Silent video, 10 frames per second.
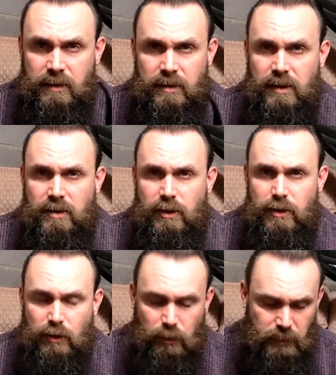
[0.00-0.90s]
since I
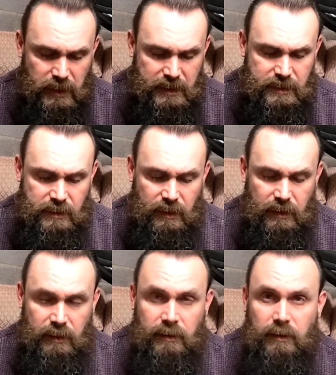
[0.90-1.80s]
took up this
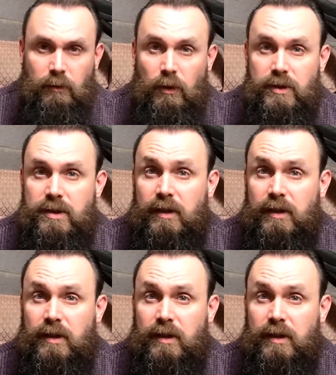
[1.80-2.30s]
what's